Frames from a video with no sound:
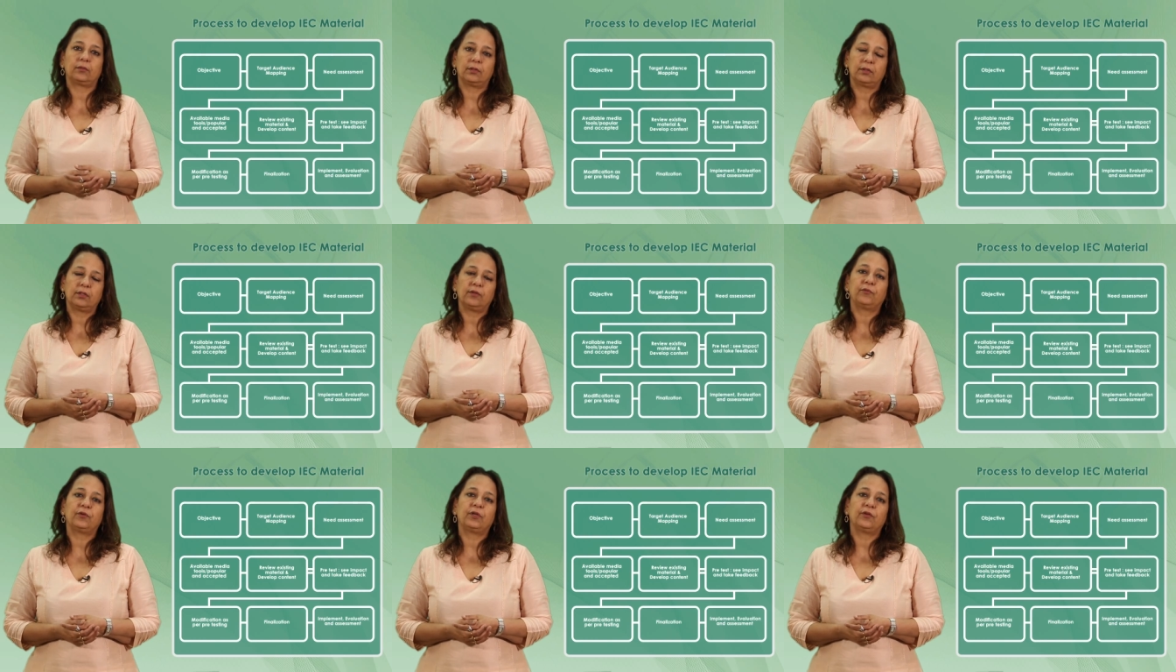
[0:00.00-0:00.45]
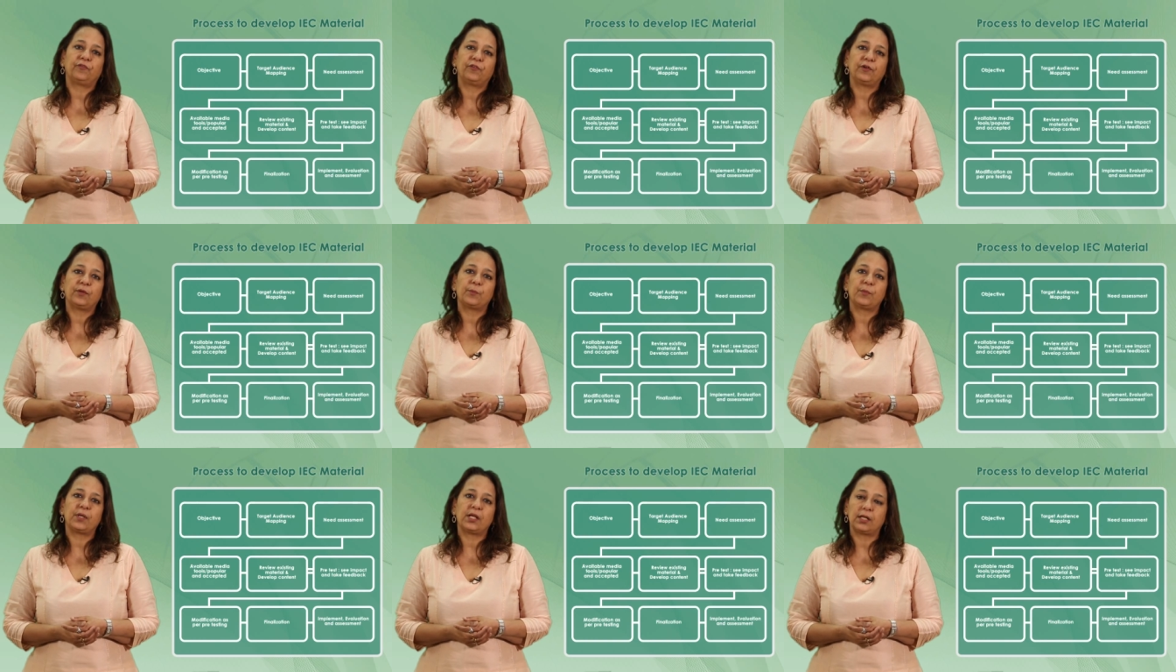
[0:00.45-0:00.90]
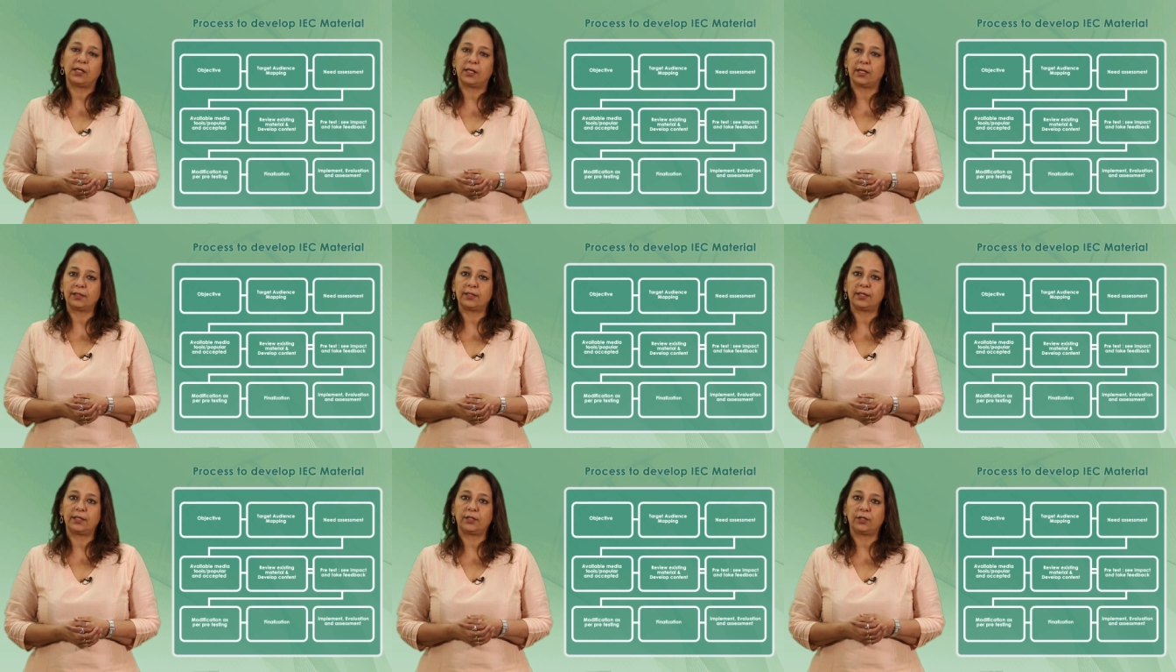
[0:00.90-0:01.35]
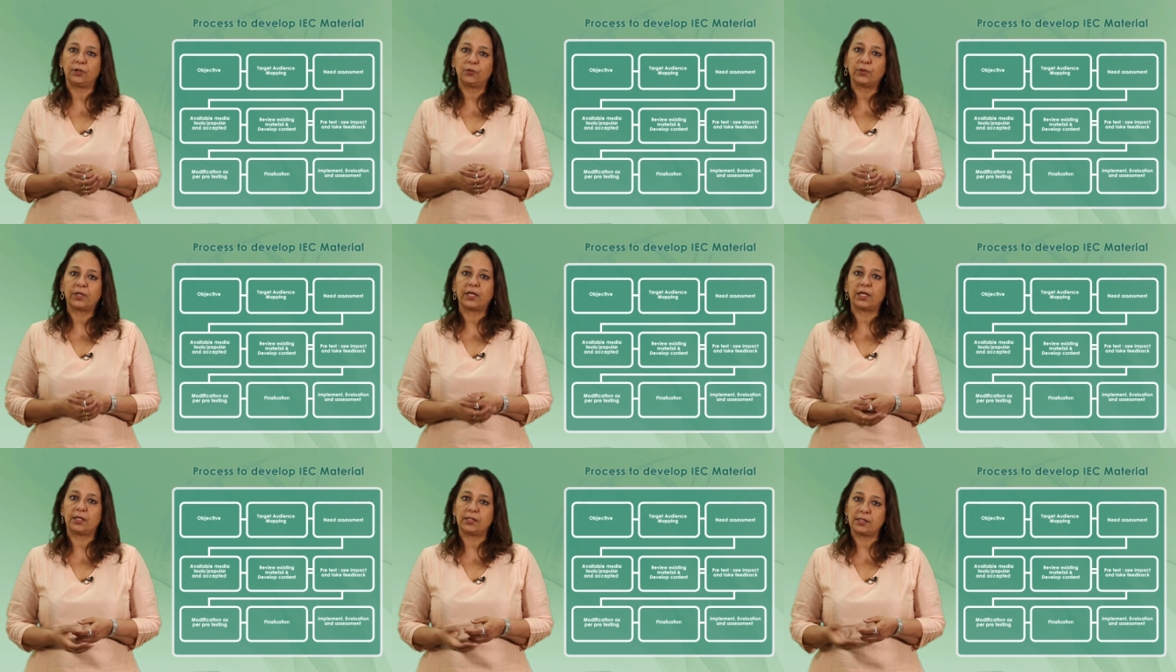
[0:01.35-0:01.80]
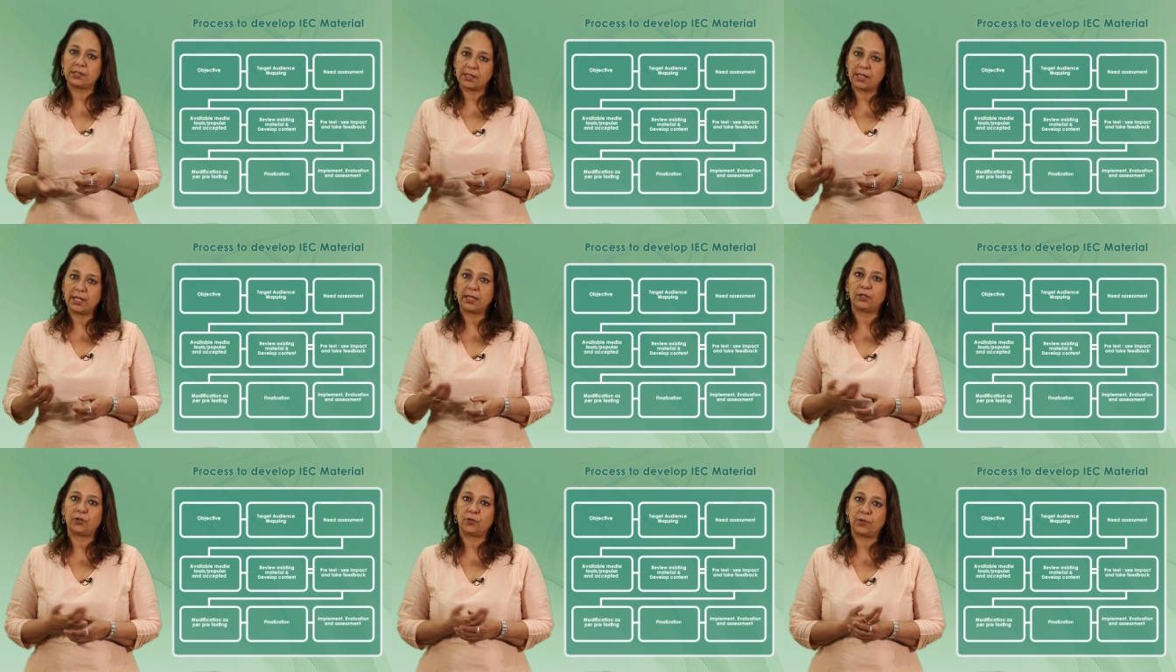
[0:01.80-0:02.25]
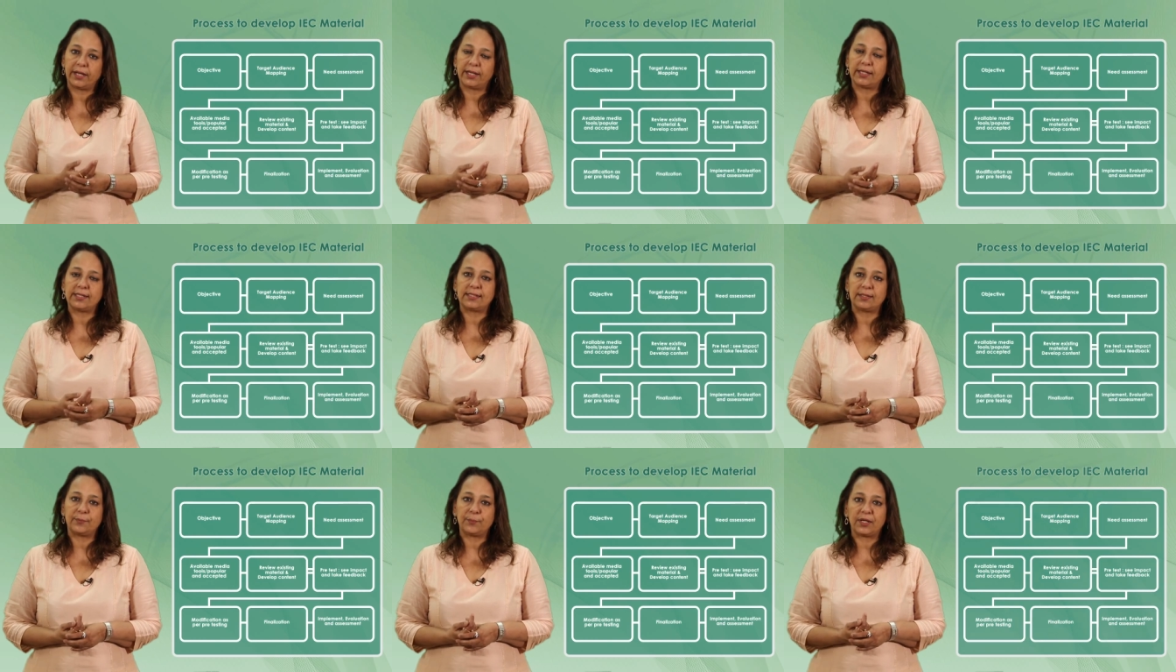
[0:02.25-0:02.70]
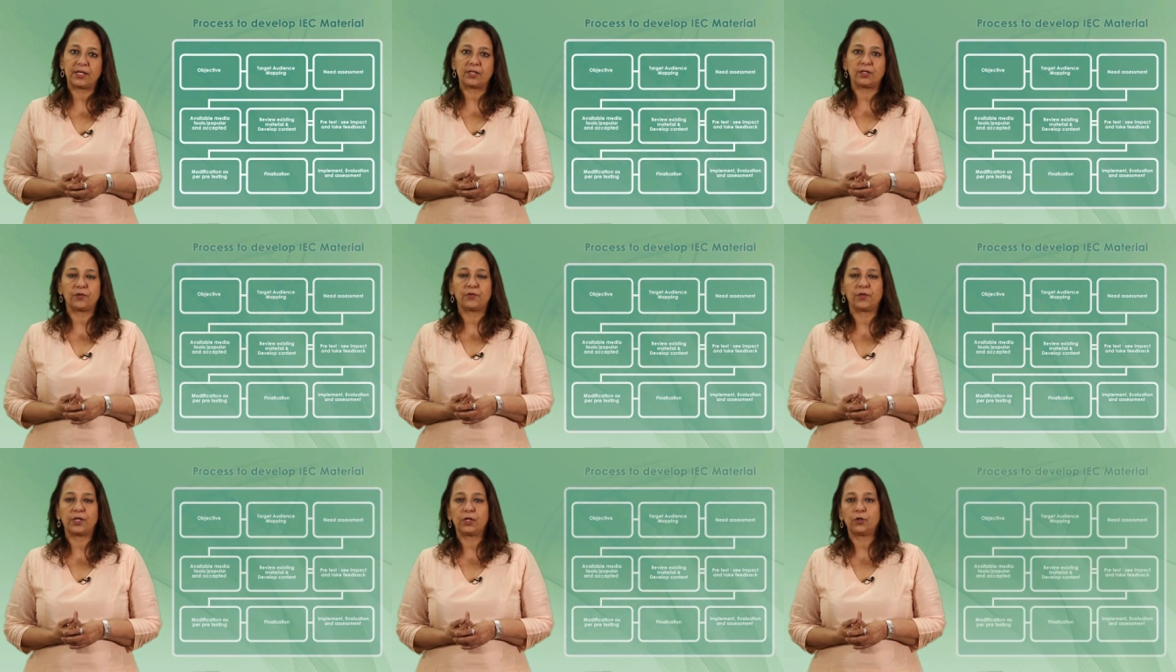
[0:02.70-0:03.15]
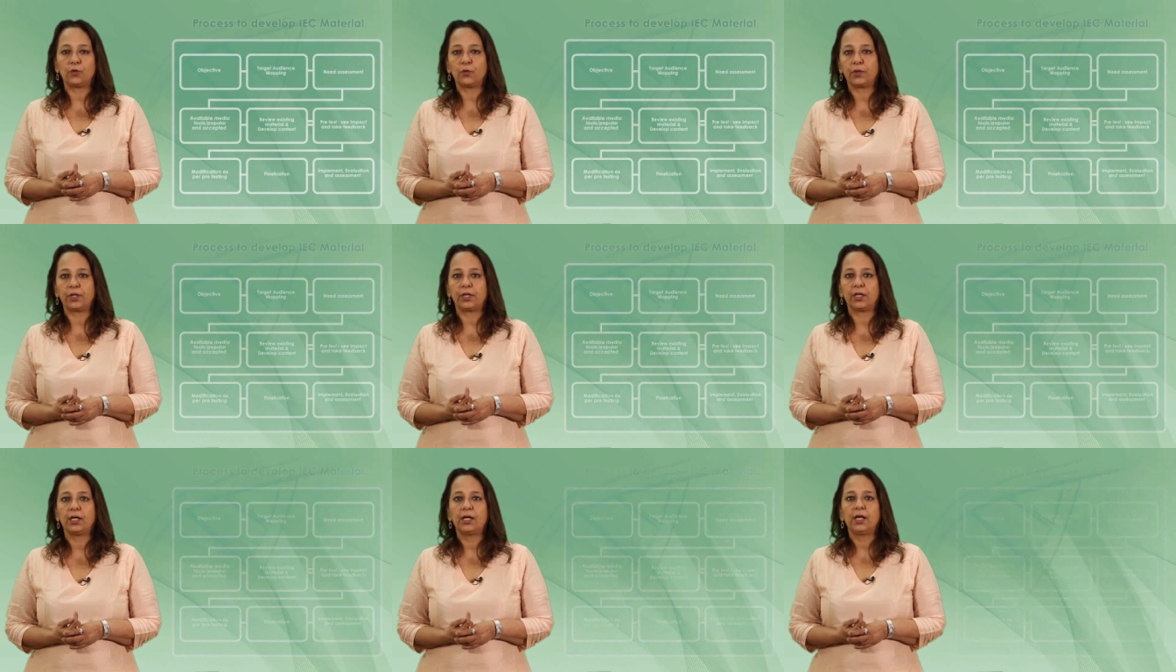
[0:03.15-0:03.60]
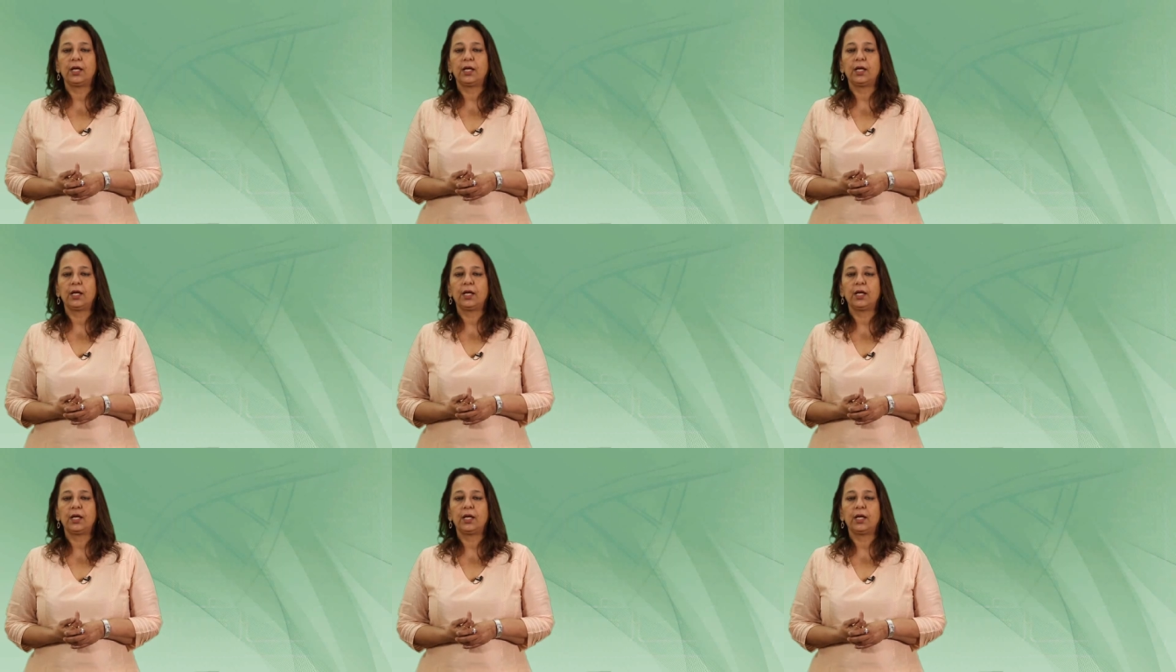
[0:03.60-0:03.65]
the different media that you can take your IEC material on.